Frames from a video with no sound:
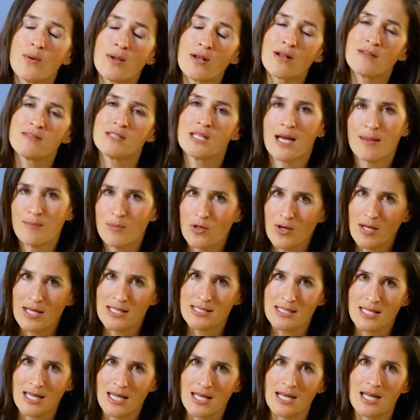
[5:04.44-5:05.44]
we don't have time to go
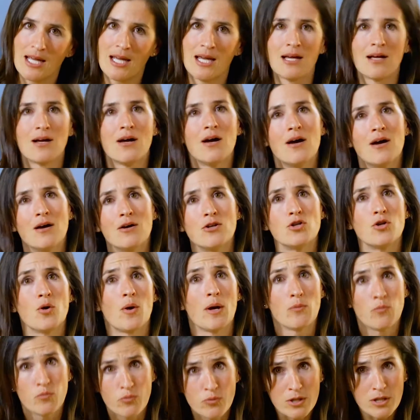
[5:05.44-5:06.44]
ice skating. No,
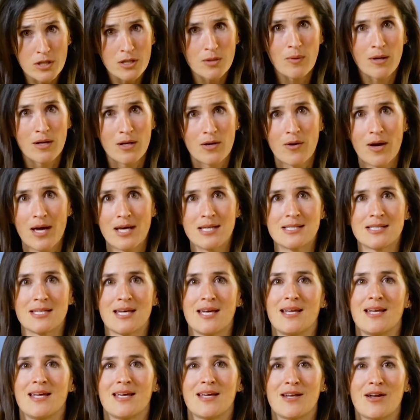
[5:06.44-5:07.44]
I really want to go ice
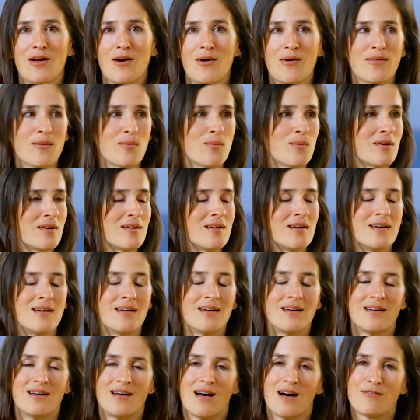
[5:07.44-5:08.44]
skating, and then
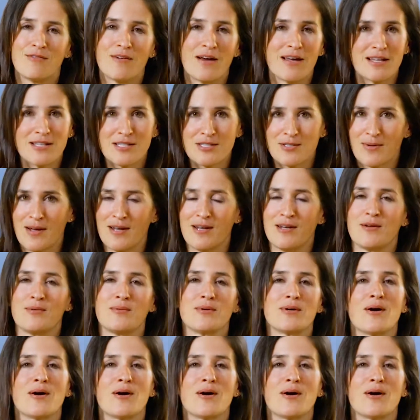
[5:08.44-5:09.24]
I'll finally surrender.